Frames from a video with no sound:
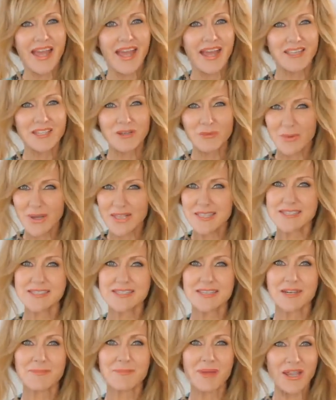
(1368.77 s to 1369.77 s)
and the ones
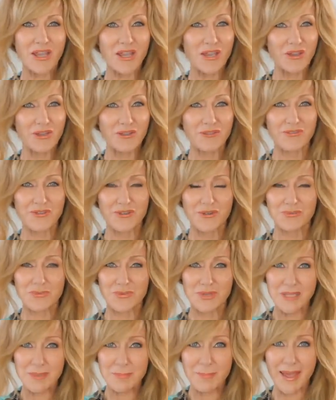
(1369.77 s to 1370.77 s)
that are making you feel
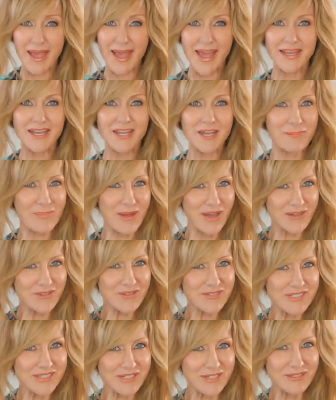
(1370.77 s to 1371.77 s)
really bad about
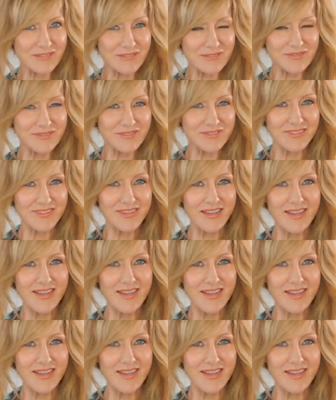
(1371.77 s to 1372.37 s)
yourself,